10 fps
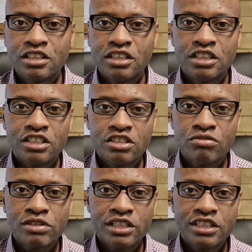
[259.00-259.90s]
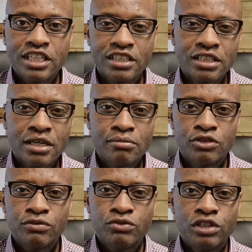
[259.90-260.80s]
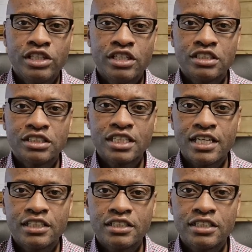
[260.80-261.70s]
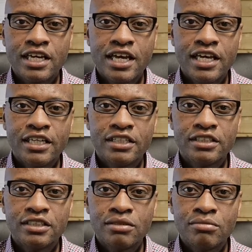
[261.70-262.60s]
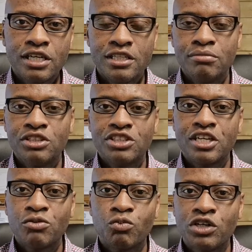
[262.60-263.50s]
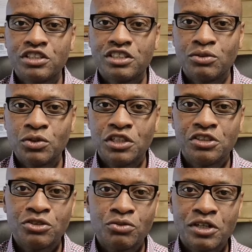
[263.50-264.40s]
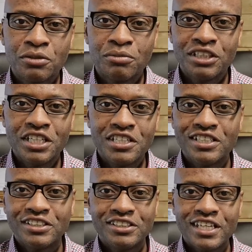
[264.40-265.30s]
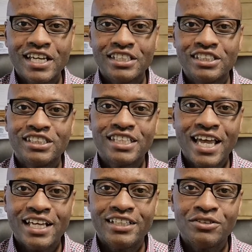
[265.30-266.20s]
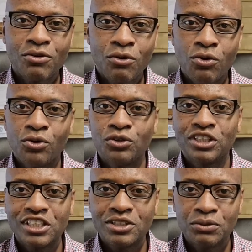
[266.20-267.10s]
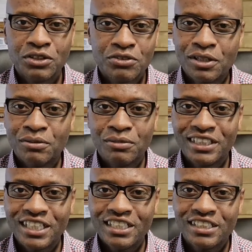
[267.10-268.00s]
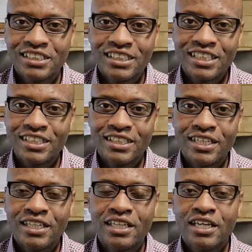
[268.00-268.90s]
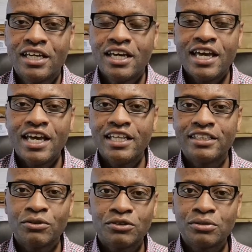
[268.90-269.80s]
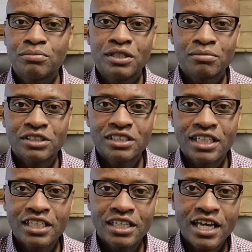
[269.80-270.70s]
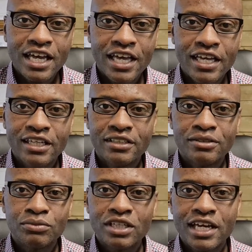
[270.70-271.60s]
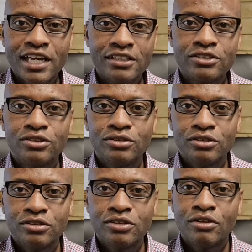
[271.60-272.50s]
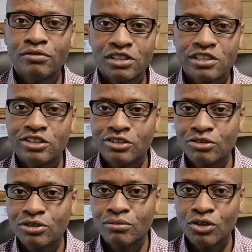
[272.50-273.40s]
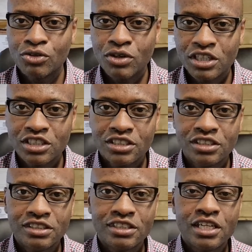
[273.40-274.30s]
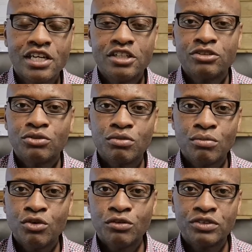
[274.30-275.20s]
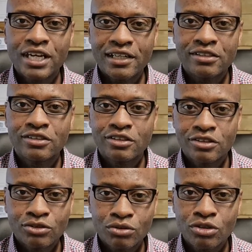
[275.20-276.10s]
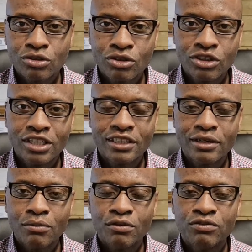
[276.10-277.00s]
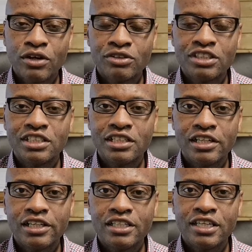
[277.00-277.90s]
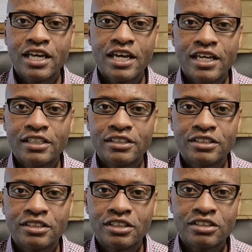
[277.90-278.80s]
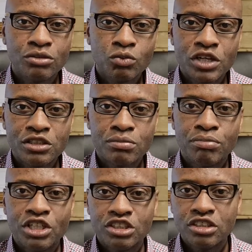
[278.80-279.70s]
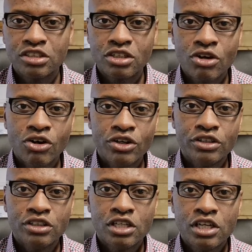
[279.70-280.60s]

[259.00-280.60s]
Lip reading: he didn't really take time to fully understand it, and he made a mistake once. He went into recommendations and just added all the keyword recommendations in there, and that was a big mistake, and we had to obviously do some corrections to remove that. It was a good thing that we found it early, and he didn't waste budget on